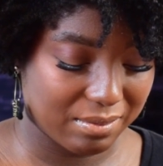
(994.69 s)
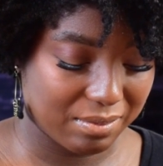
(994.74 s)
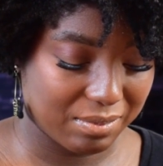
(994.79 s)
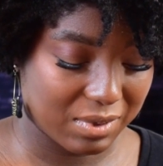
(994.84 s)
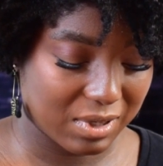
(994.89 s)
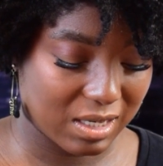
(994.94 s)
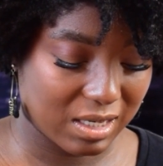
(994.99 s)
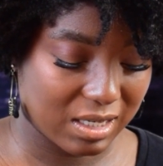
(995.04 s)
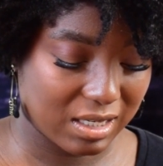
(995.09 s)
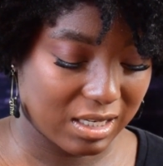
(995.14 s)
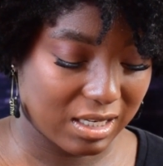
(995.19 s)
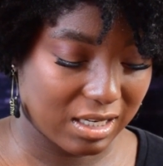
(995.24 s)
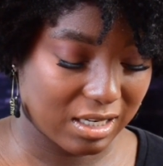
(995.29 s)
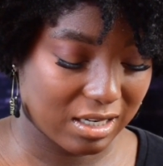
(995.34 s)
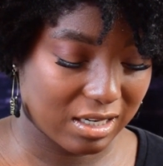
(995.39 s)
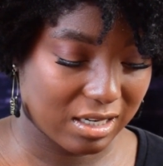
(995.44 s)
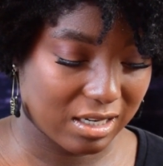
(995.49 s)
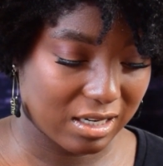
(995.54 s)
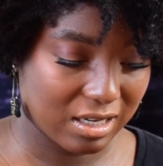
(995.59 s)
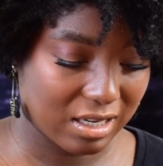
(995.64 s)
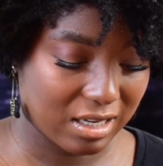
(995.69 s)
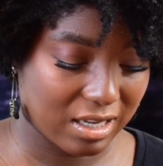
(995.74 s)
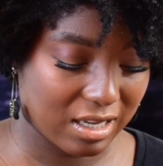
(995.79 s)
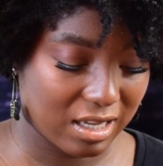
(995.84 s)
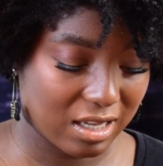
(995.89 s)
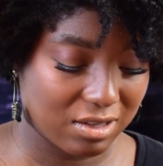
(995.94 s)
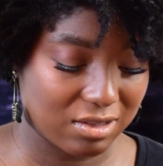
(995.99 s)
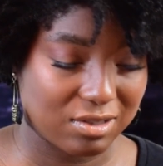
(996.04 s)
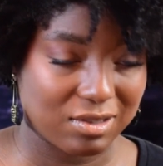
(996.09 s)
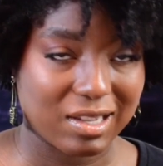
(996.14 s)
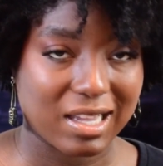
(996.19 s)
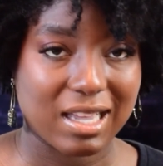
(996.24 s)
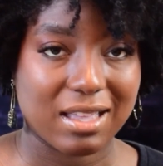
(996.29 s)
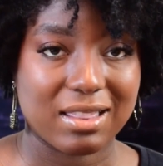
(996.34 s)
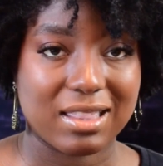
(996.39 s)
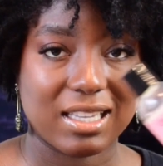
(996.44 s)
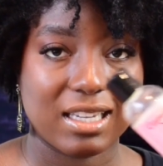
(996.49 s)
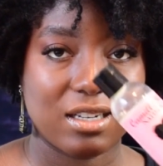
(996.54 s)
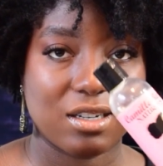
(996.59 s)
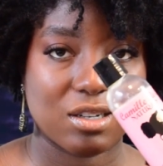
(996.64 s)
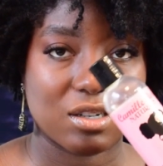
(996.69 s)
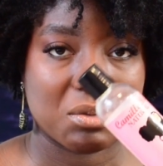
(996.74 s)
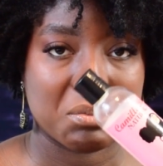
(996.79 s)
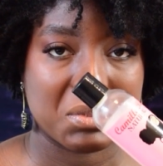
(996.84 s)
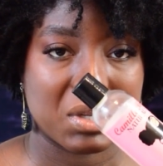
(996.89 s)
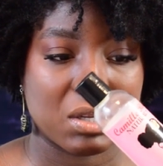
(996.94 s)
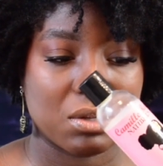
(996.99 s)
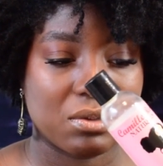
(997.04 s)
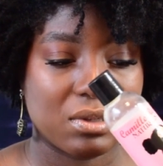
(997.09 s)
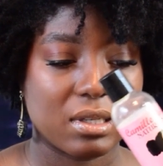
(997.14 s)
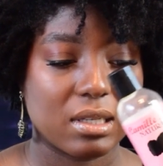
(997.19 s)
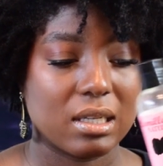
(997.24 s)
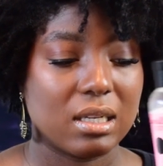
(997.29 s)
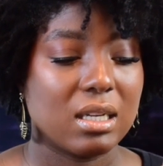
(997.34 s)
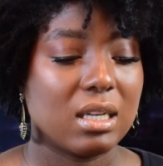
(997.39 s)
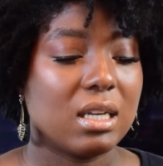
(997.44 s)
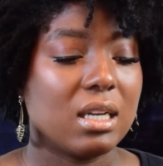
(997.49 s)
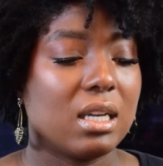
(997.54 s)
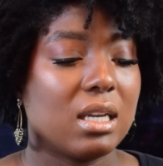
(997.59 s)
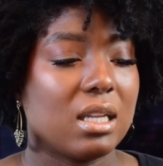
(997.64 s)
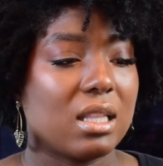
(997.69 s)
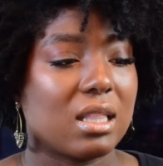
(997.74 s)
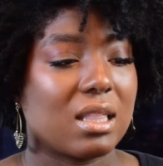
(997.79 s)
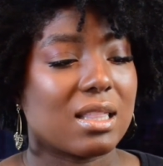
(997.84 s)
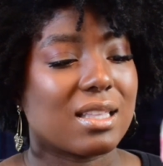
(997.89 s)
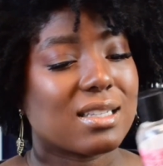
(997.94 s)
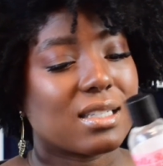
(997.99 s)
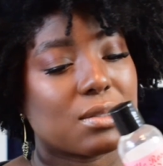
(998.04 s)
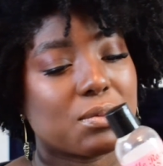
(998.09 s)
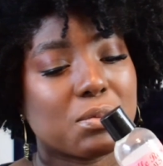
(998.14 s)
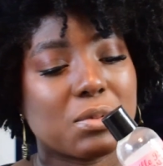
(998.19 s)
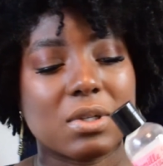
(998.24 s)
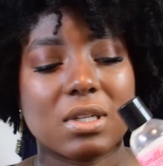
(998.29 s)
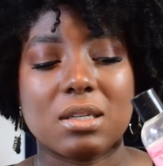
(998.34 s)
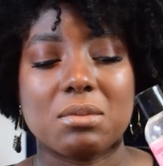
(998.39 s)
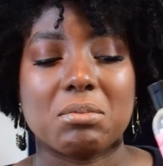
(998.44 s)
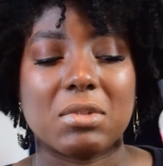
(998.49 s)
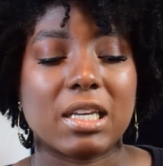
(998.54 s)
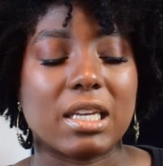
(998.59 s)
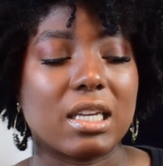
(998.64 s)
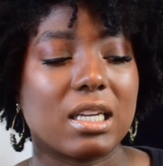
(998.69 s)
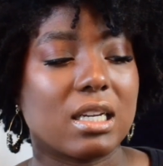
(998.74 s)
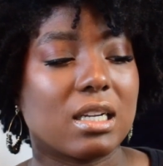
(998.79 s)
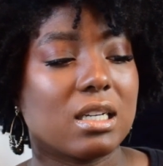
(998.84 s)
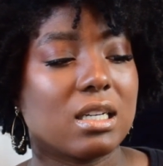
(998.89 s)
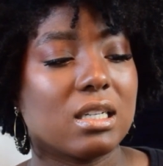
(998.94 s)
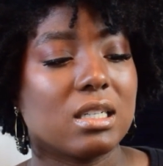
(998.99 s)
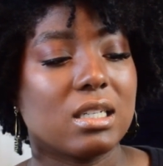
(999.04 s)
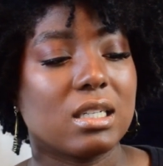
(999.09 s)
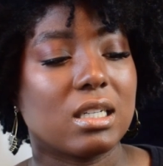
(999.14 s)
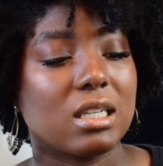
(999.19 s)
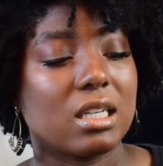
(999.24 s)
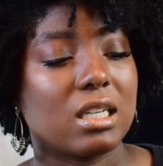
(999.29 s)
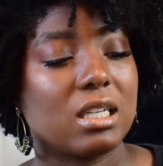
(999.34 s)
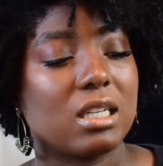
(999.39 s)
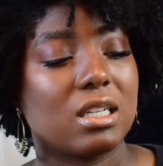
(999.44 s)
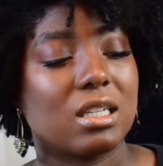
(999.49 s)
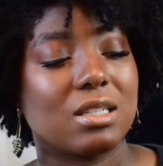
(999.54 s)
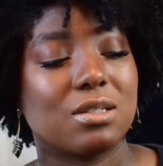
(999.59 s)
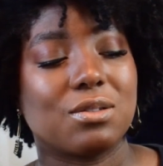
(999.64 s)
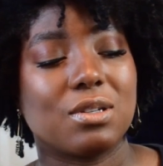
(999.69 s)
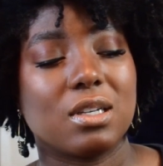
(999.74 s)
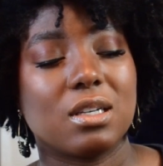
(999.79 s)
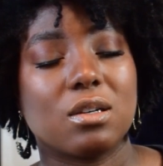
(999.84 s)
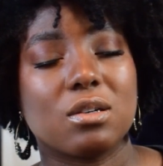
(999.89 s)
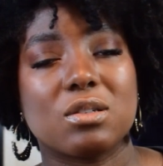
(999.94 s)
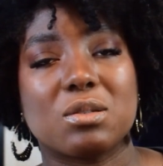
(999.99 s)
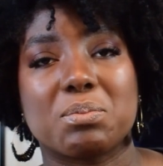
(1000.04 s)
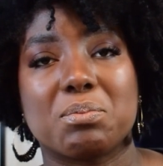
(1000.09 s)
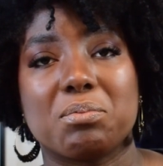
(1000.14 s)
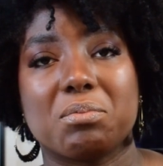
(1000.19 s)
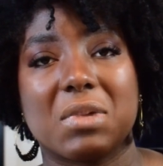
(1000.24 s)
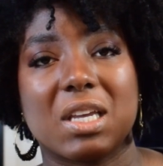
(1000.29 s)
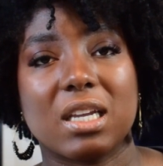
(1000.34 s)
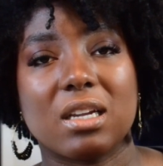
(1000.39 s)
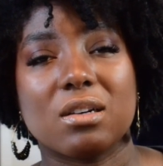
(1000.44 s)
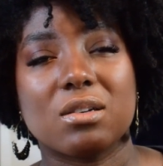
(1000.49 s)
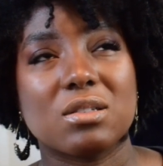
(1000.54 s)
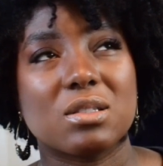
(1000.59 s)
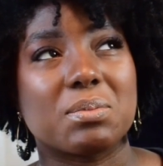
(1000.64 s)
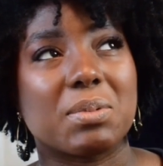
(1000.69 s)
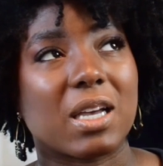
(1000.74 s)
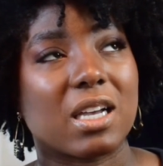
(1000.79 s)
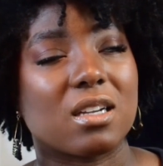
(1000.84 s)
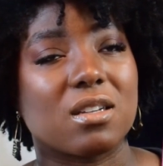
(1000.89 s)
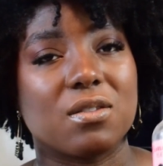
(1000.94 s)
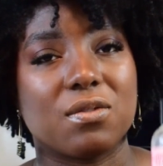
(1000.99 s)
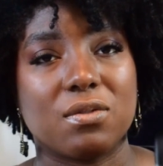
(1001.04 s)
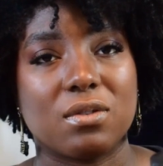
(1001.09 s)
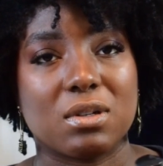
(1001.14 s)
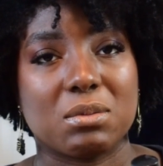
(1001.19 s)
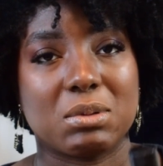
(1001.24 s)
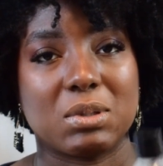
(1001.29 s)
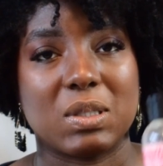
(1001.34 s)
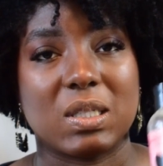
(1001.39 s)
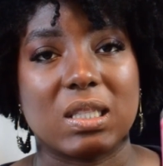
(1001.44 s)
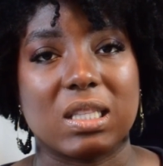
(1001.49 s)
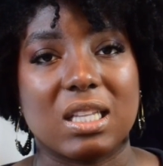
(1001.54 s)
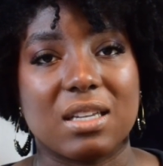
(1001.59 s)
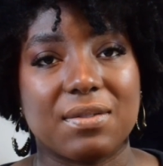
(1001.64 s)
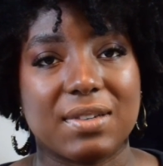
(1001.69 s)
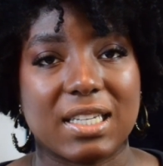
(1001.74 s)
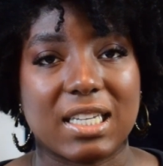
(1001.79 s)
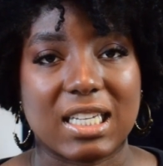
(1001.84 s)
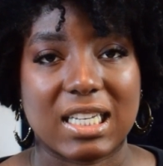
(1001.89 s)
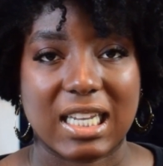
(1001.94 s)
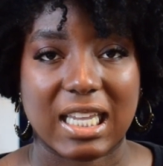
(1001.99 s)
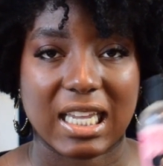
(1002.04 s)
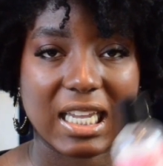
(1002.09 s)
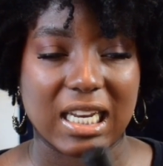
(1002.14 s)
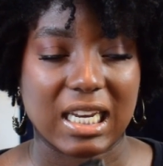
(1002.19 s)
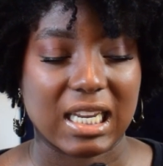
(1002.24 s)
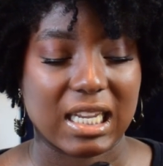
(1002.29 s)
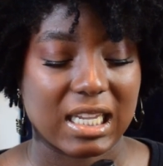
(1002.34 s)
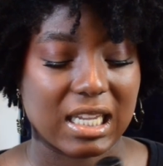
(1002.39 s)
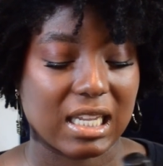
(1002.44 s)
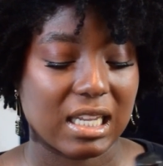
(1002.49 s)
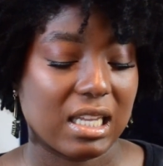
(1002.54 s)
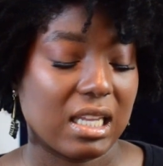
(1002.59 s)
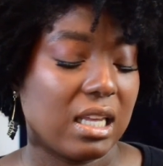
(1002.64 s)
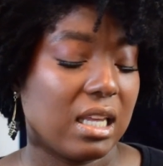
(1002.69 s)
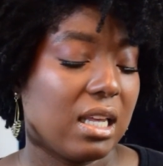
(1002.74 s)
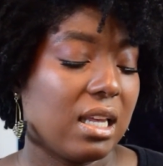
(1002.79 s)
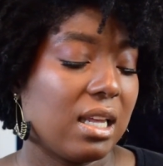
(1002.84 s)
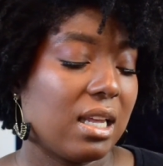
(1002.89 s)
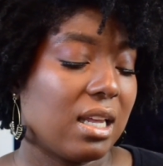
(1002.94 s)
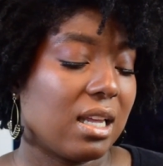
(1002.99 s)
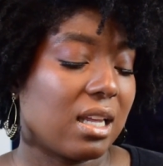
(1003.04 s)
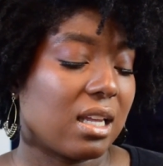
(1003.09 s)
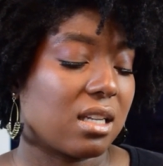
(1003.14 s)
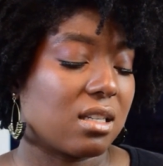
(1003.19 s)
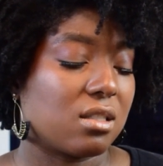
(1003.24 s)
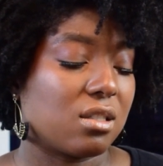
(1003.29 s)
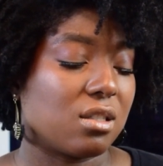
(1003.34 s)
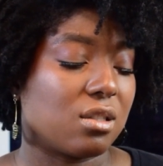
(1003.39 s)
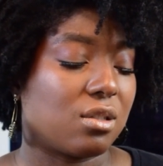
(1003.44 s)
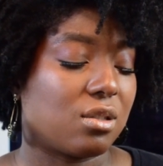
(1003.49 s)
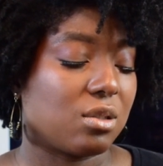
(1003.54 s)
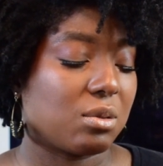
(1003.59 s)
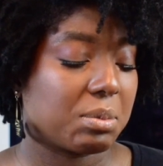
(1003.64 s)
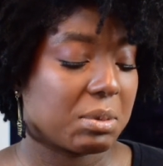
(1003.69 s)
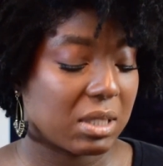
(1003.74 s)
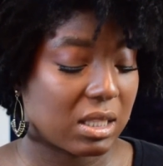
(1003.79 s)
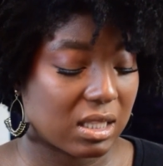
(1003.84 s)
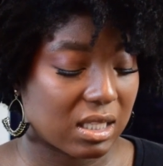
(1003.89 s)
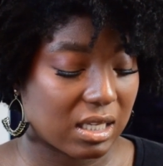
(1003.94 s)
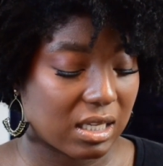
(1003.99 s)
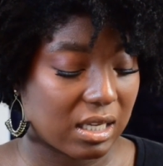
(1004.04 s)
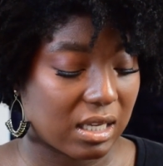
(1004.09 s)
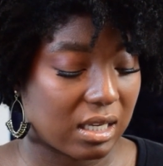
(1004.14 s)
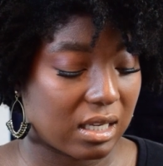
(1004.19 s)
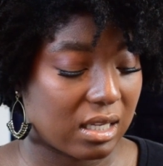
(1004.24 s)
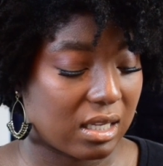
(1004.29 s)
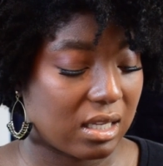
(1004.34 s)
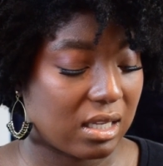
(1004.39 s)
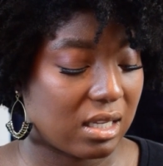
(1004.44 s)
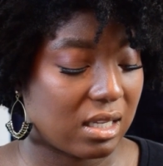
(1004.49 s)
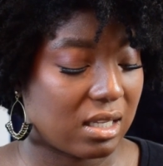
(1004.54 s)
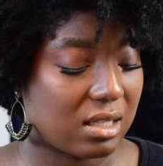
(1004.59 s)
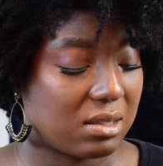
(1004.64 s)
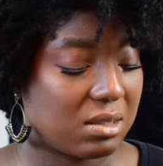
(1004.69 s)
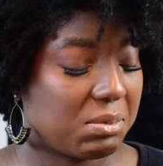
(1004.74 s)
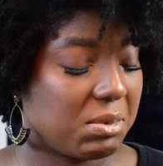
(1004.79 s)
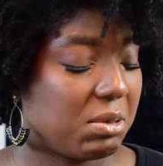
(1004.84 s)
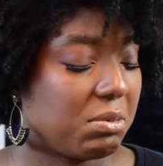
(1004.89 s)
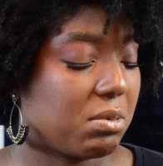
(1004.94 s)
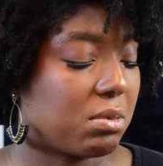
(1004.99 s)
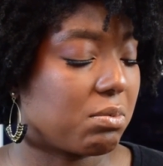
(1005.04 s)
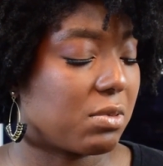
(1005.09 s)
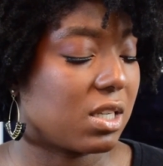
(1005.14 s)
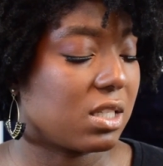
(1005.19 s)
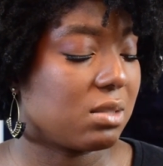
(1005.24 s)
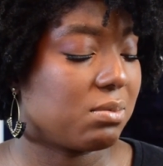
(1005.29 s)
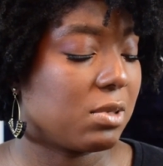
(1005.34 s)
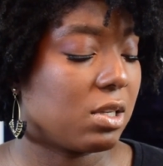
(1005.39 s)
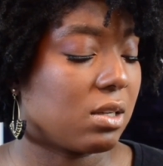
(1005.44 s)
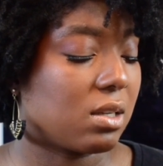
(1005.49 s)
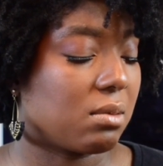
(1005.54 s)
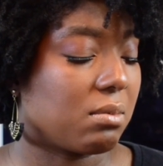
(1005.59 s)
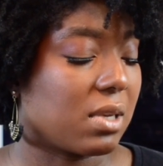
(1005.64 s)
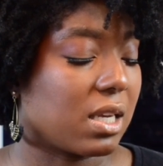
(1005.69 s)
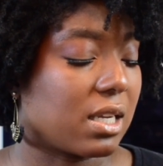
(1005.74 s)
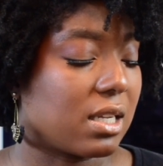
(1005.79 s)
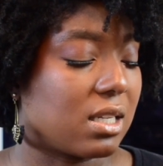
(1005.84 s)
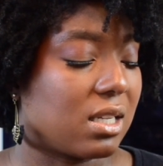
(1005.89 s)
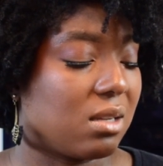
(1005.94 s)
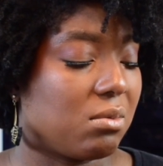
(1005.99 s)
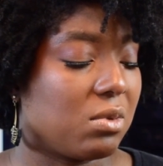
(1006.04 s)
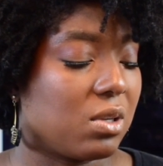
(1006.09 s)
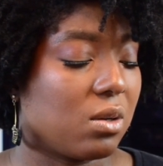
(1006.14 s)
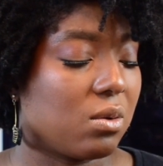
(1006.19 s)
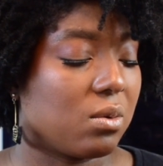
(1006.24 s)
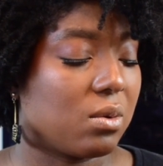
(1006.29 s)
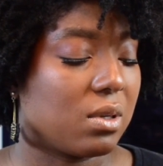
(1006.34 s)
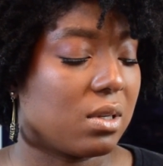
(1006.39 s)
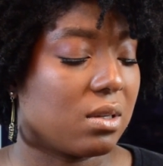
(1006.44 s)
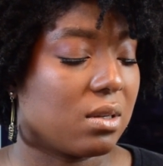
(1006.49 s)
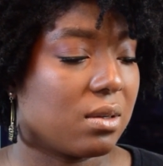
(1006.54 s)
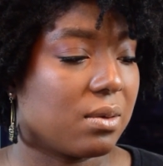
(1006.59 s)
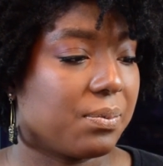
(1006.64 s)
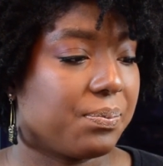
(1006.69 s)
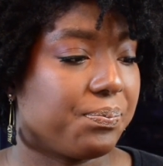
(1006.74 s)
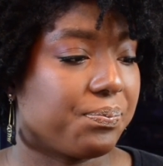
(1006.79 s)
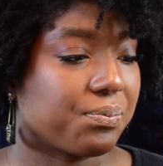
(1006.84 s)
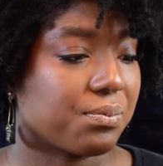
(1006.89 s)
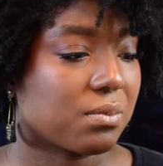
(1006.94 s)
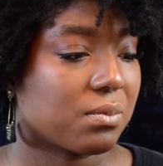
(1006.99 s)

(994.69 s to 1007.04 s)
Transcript: But in here, I also have the curl milk. This one, my hair goes back and forth between loving it and hating it. It's just super thick. It's made with rice milk and macadamia oil.